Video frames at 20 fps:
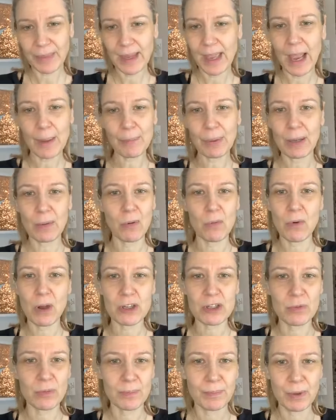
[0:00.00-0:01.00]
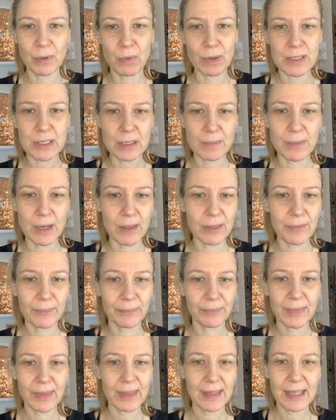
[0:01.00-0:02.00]
I probably won't wash them but once a month.
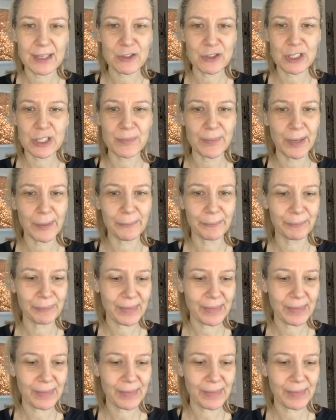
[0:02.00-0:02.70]
That's just me.